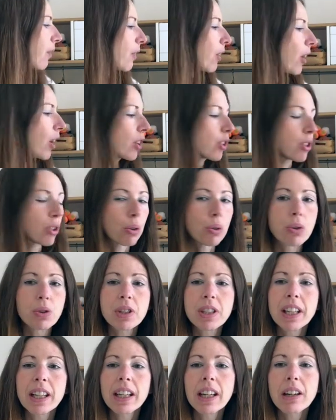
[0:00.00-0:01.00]
a
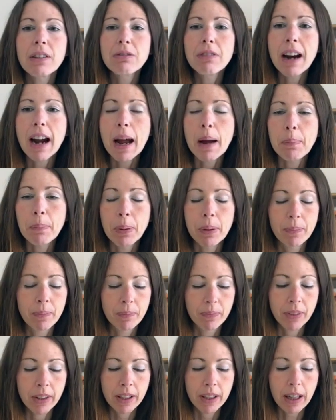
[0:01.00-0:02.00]
tortilla wrap.
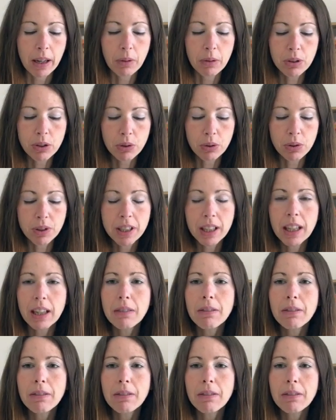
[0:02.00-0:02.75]
Now a tortilla